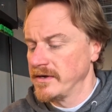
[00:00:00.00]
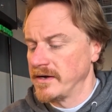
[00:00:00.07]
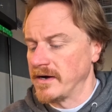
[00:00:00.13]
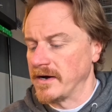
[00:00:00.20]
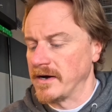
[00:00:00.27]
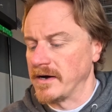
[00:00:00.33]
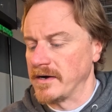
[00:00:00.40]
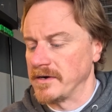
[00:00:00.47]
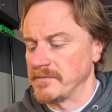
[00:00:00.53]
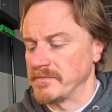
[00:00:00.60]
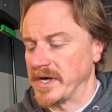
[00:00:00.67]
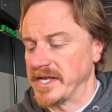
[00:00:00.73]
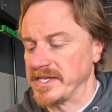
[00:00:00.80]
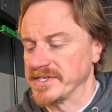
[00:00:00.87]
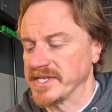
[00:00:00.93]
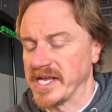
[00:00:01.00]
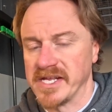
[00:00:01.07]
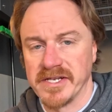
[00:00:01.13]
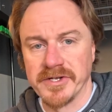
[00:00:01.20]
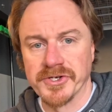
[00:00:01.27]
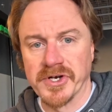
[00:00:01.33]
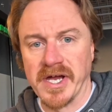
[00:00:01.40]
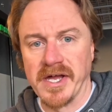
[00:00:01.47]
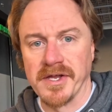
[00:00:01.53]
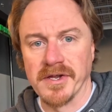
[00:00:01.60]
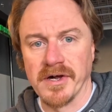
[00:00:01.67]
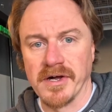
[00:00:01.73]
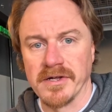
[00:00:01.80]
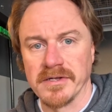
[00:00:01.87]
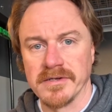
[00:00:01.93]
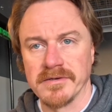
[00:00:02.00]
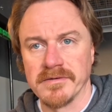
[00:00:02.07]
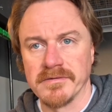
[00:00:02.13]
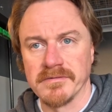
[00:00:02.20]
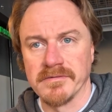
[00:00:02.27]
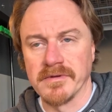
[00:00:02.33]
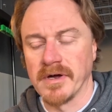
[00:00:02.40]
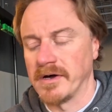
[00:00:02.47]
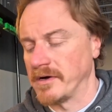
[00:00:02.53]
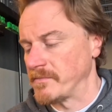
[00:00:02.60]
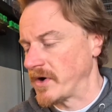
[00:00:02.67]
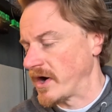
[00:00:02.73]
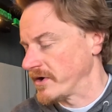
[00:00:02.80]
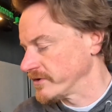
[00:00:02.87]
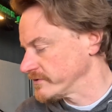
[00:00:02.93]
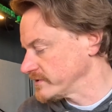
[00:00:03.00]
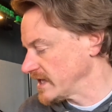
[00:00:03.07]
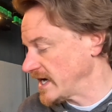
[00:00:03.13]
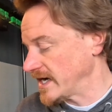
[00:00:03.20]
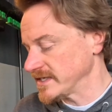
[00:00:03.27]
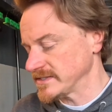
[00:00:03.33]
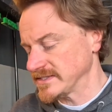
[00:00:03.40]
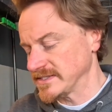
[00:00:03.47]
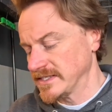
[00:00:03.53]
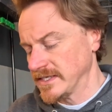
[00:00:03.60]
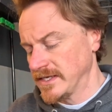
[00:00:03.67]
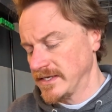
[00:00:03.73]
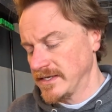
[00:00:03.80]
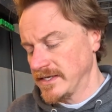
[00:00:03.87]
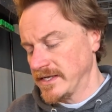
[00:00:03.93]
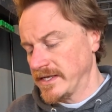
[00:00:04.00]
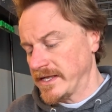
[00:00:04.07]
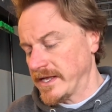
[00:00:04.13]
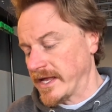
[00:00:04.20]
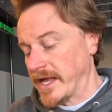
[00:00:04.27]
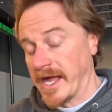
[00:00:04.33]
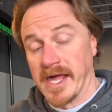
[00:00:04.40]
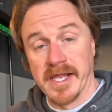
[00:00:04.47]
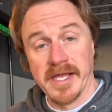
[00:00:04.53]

I decided to try it on auto glass, and